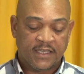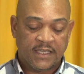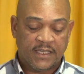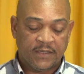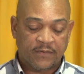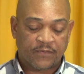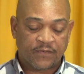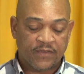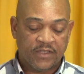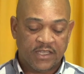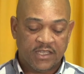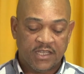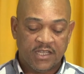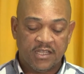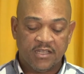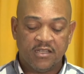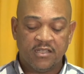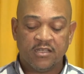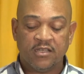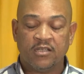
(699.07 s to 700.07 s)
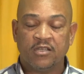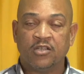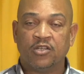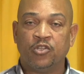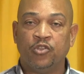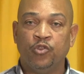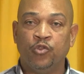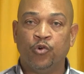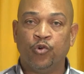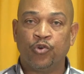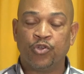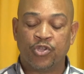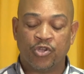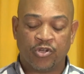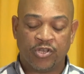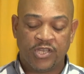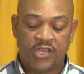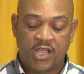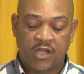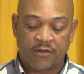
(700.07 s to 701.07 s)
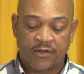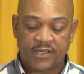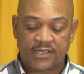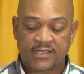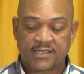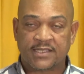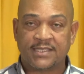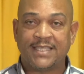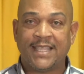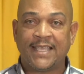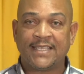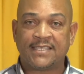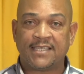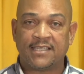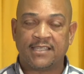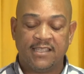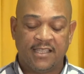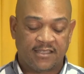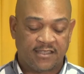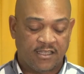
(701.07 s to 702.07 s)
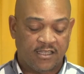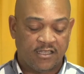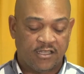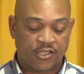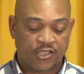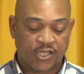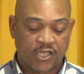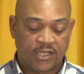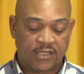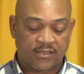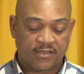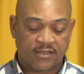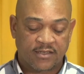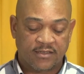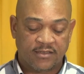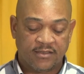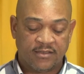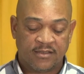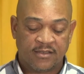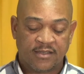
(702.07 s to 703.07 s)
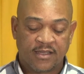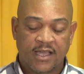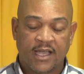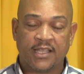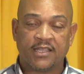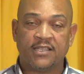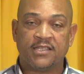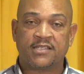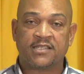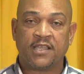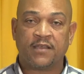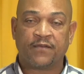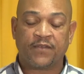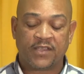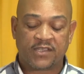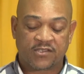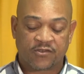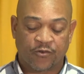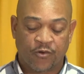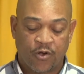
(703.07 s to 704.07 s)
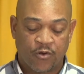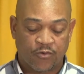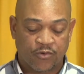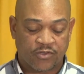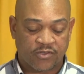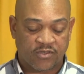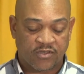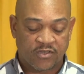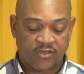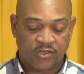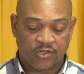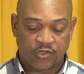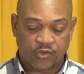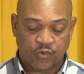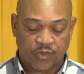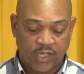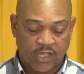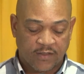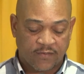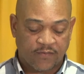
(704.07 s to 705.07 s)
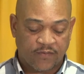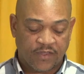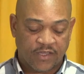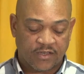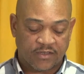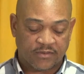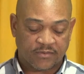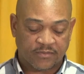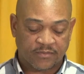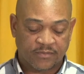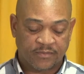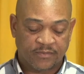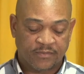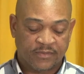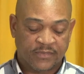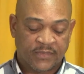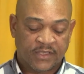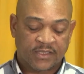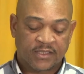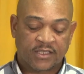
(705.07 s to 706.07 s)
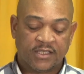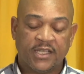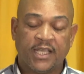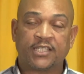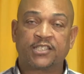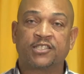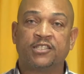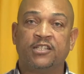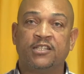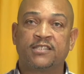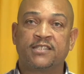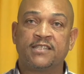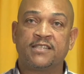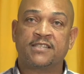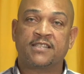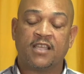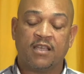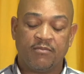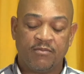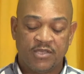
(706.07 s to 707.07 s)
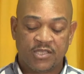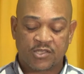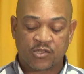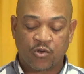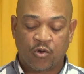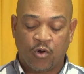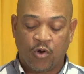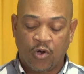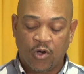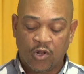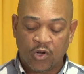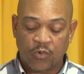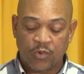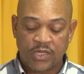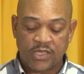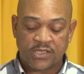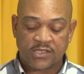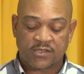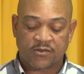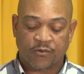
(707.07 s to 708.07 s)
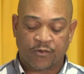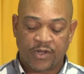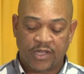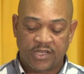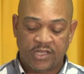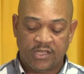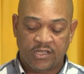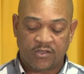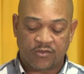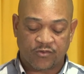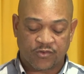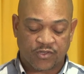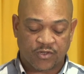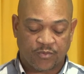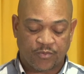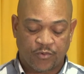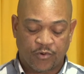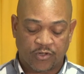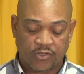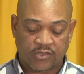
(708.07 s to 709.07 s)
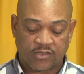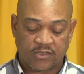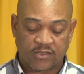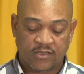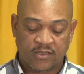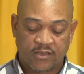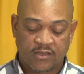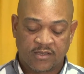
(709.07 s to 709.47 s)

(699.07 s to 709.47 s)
If needed, know your nearest designated shelter and the safest route to get there. The national system is always ready to support.